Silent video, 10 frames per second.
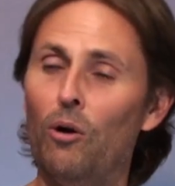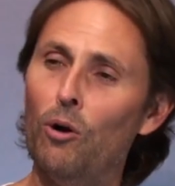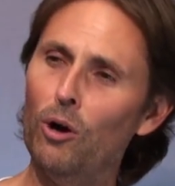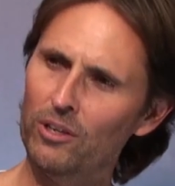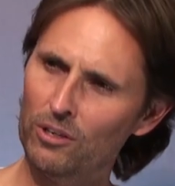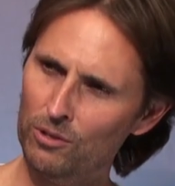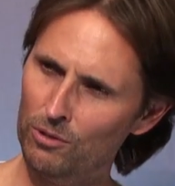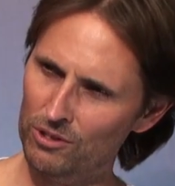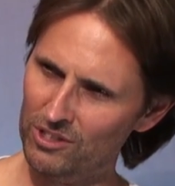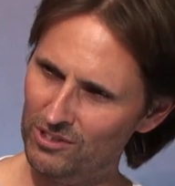or that
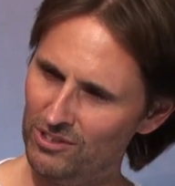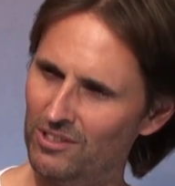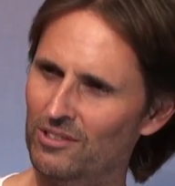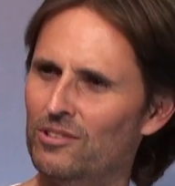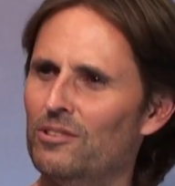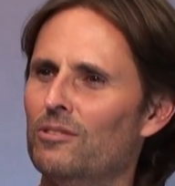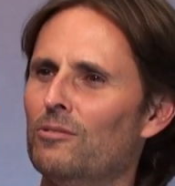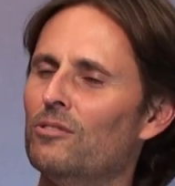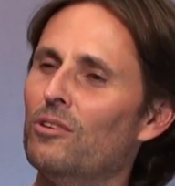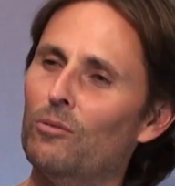cause us
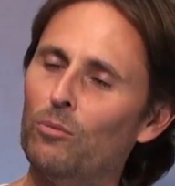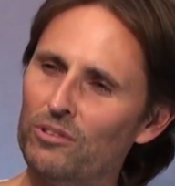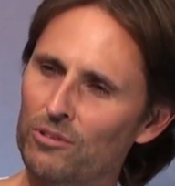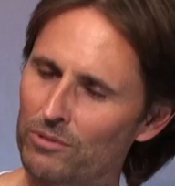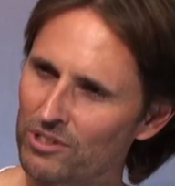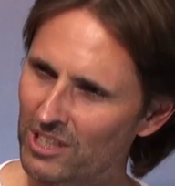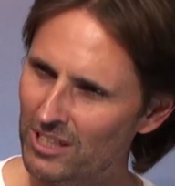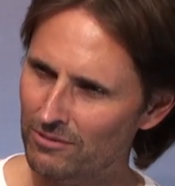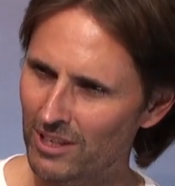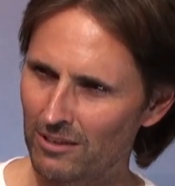to not want to
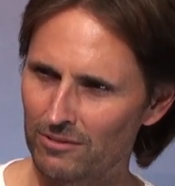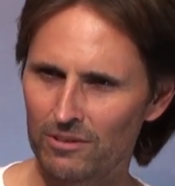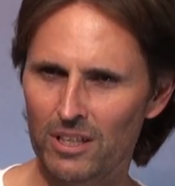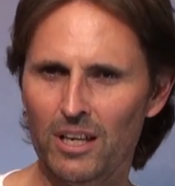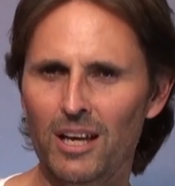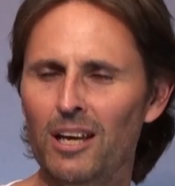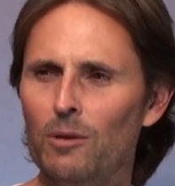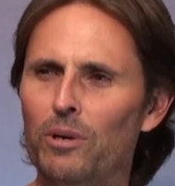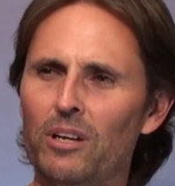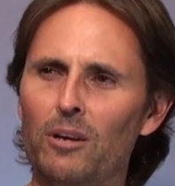receive love.
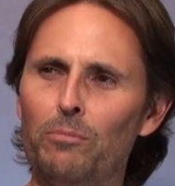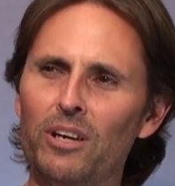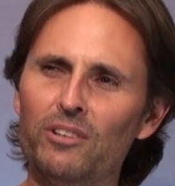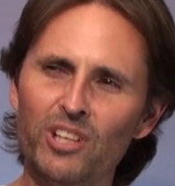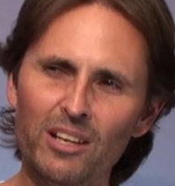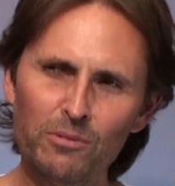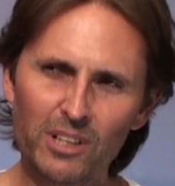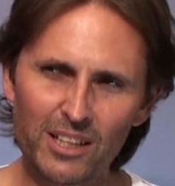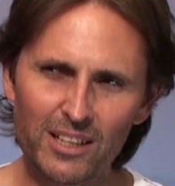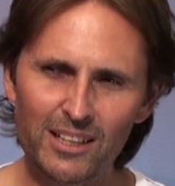But
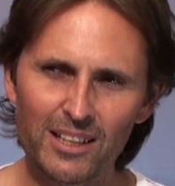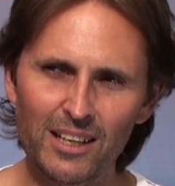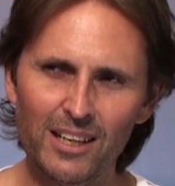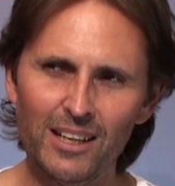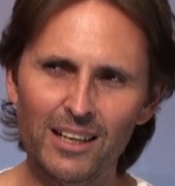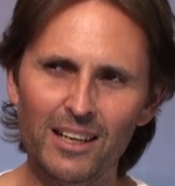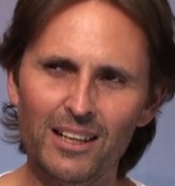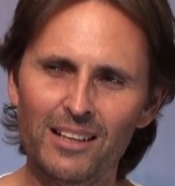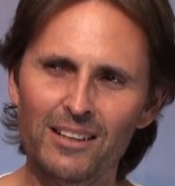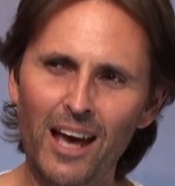generally,
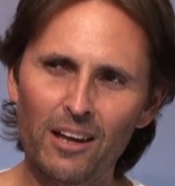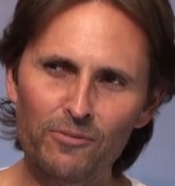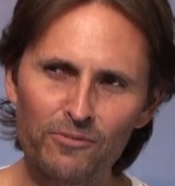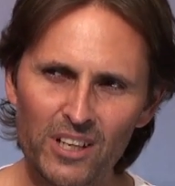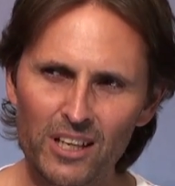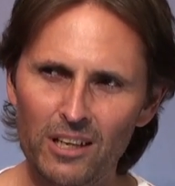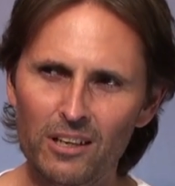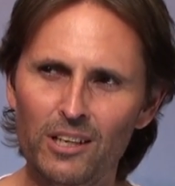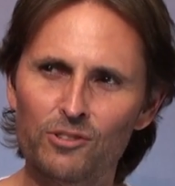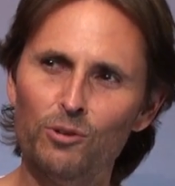that fear
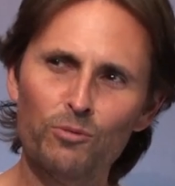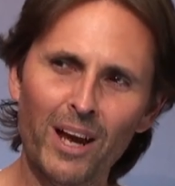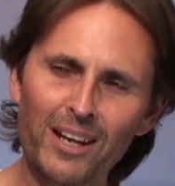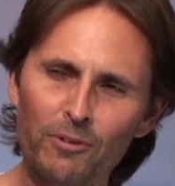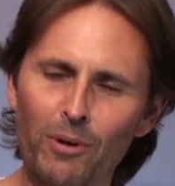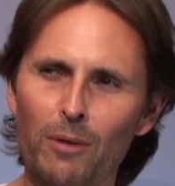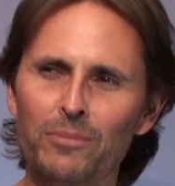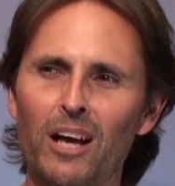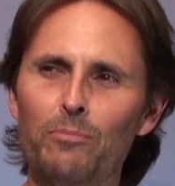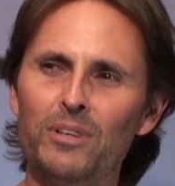is already
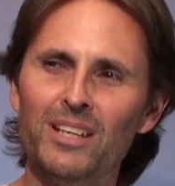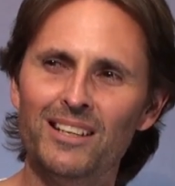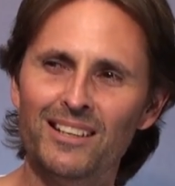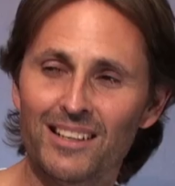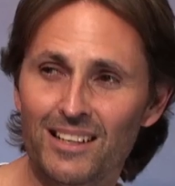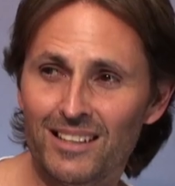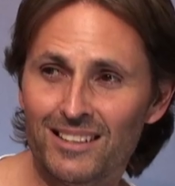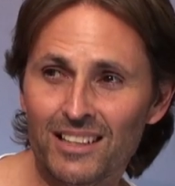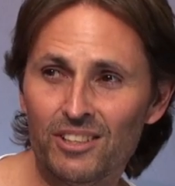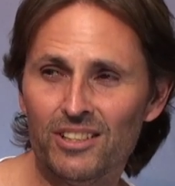wrapped up in
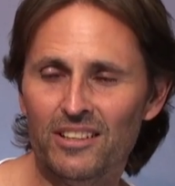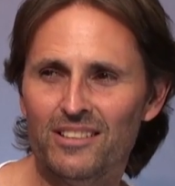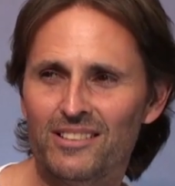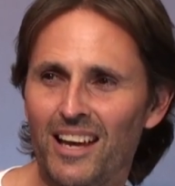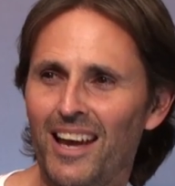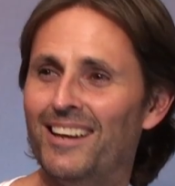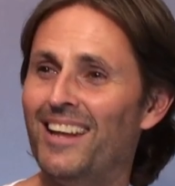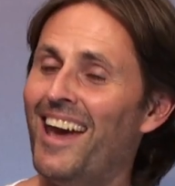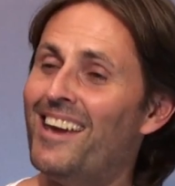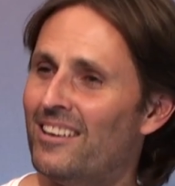addictions
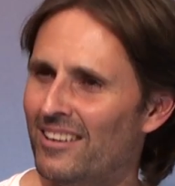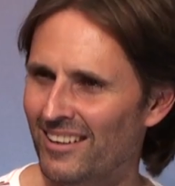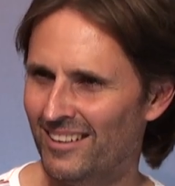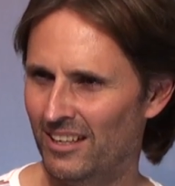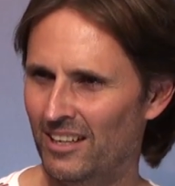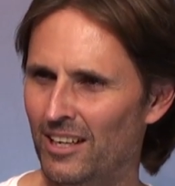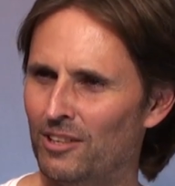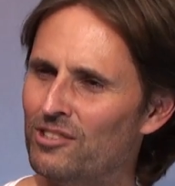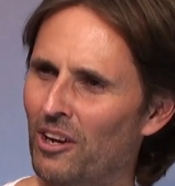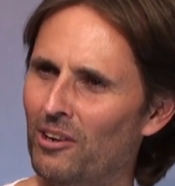and anger.
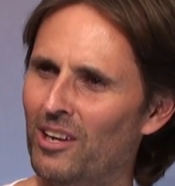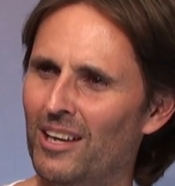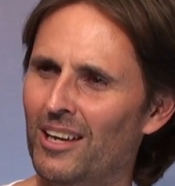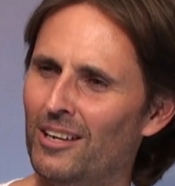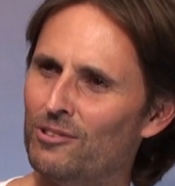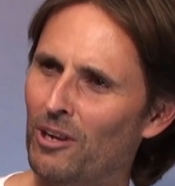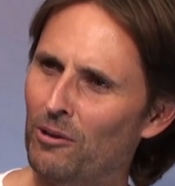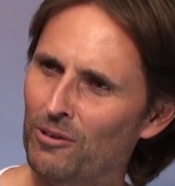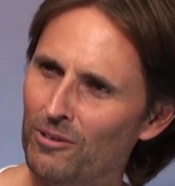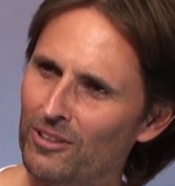So
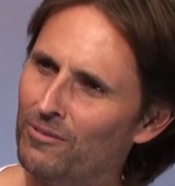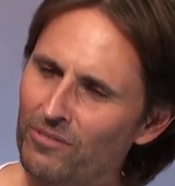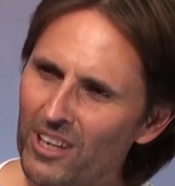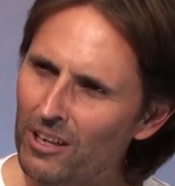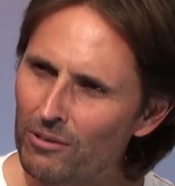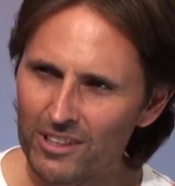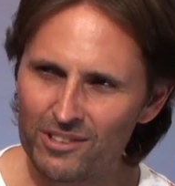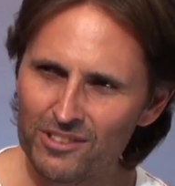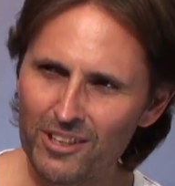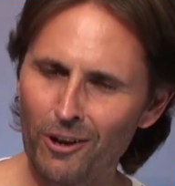the fear
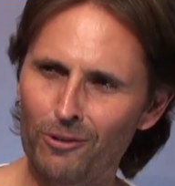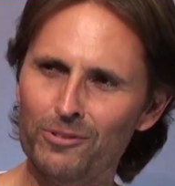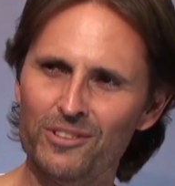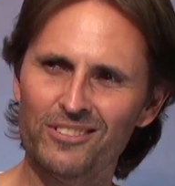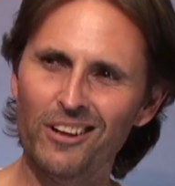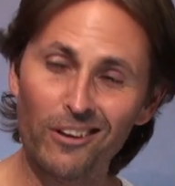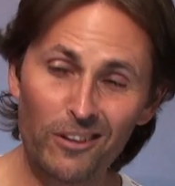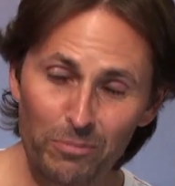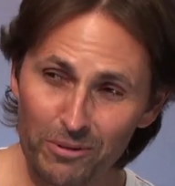itself is not the